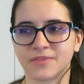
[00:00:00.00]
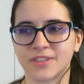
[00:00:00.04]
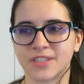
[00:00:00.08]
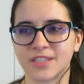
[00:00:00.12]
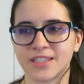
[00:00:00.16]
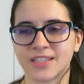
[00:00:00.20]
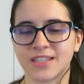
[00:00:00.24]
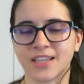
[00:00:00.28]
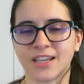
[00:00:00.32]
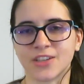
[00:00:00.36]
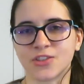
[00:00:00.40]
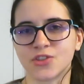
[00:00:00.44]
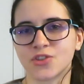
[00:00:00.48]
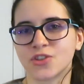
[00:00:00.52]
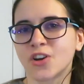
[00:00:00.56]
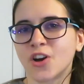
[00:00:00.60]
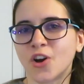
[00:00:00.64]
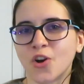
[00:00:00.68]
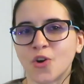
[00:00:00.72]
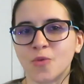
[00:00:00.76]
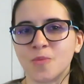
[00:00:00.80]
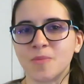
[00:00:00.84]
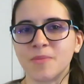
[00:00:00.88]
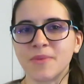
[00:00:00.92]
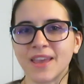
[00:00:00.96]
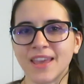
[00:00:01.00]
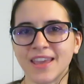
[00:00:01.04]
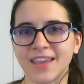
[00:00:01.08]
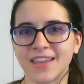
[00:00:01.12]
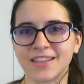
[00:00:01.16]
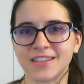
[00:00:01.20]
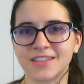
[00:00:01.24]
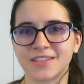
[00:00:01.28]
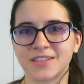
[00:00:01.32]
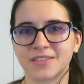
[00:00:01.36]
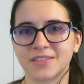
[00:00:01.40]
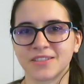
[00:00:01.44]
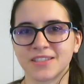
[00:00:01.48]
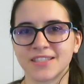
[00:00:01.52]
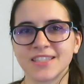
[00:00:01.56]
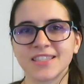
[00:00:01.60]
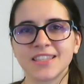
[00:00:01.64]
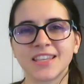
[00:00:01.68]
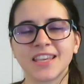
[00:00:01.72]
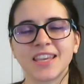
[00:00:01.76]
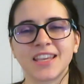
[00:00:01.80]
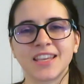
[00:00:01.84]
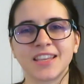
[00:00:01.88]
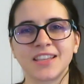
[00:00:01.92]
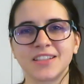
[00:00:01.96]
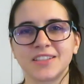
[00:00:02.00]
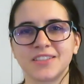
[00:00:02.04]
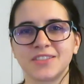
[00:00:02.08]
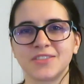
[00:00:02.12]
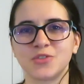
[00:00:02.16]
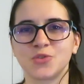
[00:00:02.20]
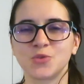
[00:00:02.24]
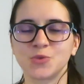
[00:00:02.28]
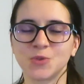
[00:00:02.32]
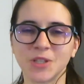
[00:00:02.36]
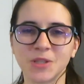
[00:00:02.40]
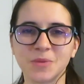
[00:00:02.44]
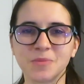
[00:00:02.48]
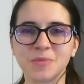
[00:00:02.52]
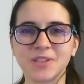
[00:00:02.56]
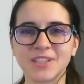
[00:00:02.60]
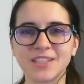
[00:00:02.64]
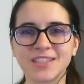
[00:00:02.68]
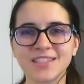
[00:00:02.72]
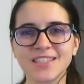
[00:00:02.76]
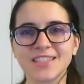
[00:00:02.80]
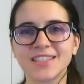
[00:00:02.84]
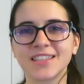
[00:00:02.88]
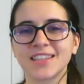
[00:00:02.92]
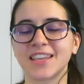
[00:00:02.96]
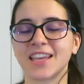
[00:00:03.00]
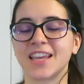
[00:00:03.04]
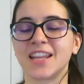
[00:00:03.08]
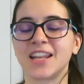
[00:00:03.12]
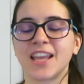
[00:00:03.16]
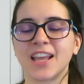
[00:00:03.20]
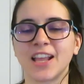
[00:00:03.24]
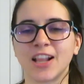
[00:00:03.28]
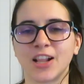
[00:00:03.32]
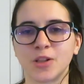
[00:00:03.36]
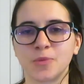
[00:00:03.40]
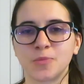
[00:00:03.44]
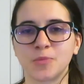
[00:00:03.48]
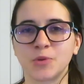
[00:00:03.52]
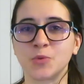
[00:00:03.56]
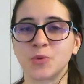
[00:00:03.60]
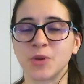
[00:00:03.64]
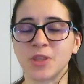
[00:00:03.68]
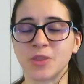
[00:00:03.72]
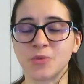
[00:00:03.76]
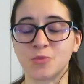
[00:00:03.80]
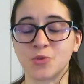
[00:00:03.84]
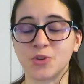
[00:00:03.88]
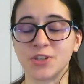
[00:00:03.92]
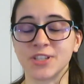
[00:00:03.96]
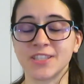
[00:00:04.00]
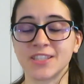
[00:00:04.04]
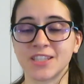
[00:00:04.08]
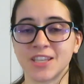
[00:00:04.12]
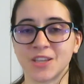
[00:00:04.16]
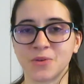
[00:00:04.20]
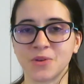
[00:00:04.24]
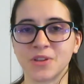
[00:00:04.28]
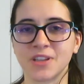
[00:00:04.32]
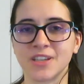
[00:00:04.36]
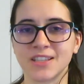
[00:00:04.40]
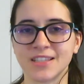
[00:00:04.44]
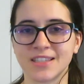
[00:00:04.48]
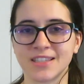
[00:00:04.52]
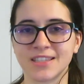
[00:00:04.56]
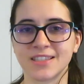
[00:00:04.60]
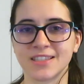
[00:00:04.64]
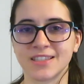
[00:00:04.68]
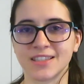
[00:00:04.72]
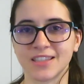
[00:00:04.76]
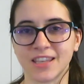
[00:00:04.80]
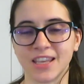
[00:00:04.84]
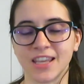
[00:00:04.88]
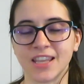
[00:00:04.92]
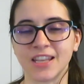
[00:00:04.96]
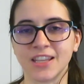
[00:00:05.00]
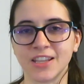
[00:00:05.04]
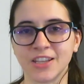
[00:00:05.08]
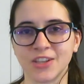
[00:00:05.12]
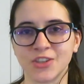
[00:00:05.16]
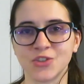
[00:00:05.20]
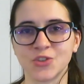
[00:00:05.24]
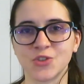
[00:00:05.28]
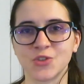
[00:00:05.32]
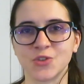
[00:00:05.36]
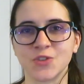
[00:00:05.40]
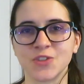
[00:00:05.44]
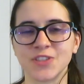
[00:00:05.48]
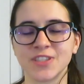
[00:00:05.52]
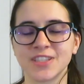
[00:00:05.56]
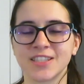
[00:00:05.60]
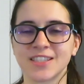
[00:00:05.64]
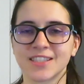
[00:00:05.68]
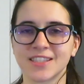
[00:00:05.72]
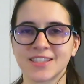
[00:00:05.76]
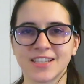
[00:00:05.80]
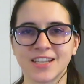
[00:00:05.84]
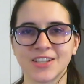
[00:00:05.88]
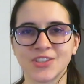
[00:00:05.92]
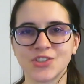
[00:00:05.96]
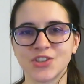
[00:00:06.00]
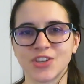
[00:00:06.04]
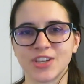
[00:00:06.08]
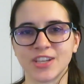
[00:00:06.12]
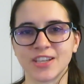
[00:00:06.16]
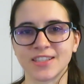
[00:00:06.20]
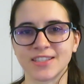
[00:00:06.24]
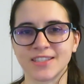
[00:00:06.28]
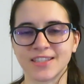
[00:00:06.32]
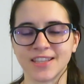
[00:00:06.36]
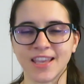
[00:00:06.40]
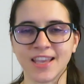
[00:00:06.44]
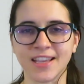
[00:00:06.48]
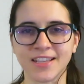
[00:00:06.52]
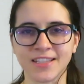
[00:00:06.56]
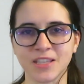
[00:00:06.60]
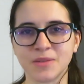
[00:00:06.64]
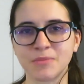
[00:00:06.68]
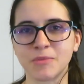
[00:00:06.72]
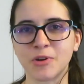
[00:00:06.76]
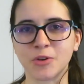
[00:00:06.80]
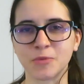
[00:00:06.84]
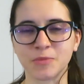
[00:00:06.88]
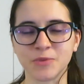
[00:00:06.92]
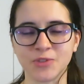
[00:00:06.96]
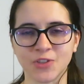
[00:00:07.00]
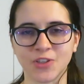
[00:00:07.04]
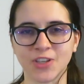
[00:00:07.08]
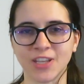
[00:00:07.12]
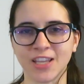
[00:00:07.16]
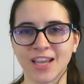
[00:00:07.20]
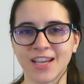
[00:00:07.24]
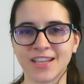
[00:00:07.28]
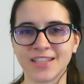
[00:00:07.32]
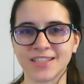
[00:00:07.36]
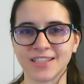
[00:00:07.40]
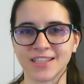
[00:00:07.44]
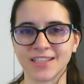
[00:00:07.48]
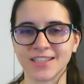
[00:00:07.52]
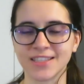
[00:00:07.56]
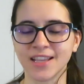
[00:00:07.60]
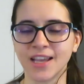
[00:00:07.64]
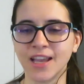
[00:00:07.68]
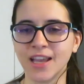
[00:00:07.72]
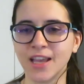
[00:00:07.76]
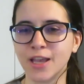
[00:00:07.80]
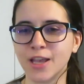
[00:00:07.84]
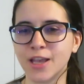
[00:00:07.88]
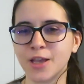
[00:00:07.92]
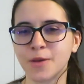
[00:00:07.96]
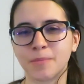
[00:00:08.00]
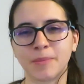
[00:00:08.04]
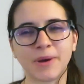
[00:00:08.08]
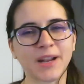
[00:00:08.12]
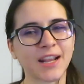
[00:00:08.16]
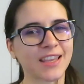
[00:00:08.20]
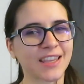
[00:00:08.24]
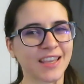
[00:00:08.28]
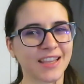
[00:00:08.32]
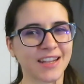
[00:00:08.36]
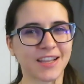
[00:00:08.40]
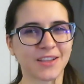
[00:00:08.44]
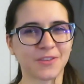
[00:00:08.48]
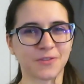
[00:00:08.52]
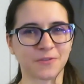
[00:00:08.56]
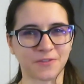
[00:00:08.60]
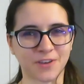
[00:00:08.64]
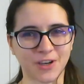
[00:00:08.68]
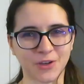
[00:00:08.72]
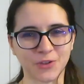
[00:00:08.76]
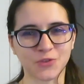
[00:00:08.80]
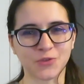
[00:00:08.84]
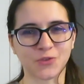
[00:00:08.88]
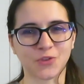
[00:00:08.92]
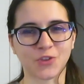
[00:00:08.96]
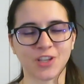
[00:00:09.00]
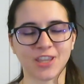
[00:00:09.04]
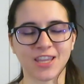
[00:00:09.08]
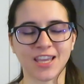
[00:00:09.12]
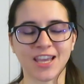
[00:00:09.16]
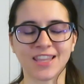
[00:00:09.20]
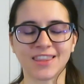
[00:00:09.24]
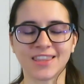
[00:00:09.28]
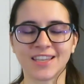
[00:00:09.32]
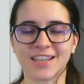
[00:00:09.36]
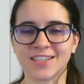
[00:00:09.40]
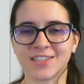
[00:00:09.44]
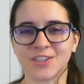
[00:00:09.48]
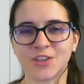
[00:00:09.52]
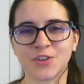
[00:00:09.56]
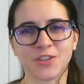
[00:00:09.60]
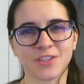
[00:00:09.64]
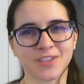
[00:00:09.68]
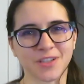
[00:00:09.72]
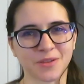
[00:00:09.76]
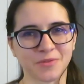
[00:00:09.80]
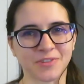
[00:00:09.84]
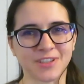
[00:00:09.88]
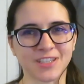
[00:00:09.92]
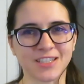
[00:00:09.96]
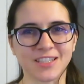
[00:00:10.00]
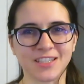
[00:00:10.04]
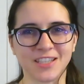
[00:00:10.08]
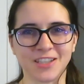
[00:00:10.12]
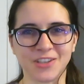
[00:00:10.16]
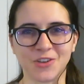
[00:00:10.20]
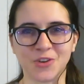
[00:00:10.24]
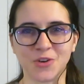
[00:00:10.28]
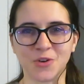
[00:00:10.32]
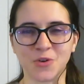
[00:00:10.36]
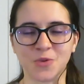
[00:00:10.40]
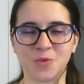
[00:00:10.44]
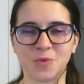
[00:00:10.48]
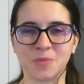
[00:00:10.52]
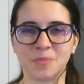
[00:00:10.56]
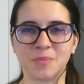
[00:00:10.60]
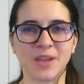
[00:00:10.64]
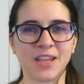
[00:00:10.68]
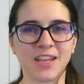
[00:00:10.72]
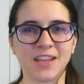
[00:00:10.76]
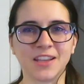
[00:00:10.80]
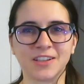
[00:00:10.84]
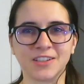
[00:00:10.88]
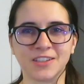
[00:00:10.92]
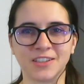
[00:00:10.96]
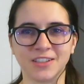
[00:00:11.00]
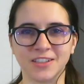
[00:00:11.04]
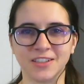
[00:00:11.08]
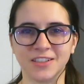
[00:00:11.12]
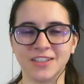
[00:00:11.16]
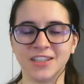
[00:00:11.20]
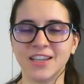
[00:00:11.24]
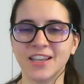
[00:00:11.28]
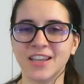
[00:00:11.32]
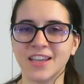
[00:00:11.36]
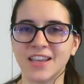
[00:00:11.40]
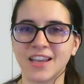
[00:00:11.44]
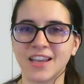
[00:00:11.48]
such homemade skin treatments can help with more serious skin issues such as eczema or psoriasis. But I cannot vouch for that, as there is obviously no medical